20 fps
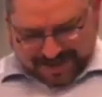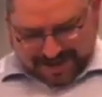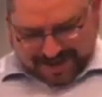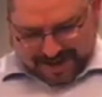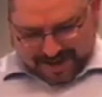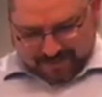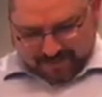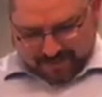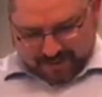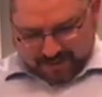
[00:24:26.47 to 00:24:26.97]

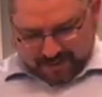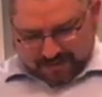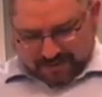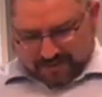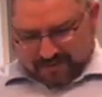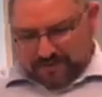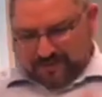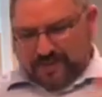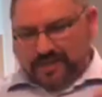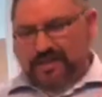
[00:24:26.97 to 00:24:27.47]
Uh,
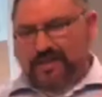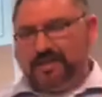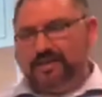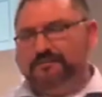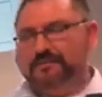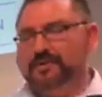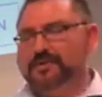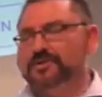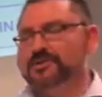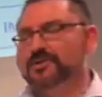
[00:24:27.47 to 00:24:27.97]
so standing
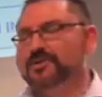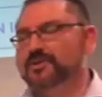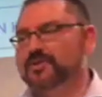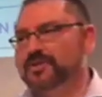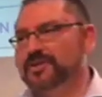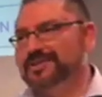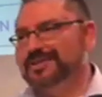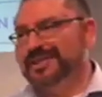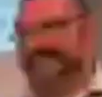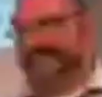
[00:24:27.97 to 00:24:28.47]
up for
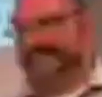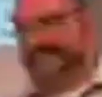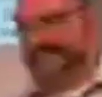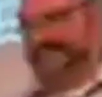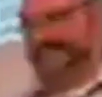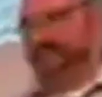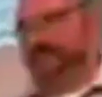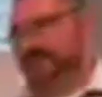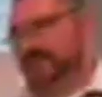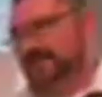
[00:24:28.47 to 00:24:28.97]
truth is
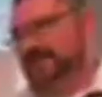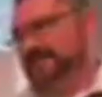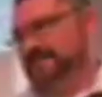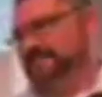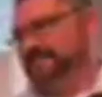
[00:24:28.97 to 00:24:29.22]
needed.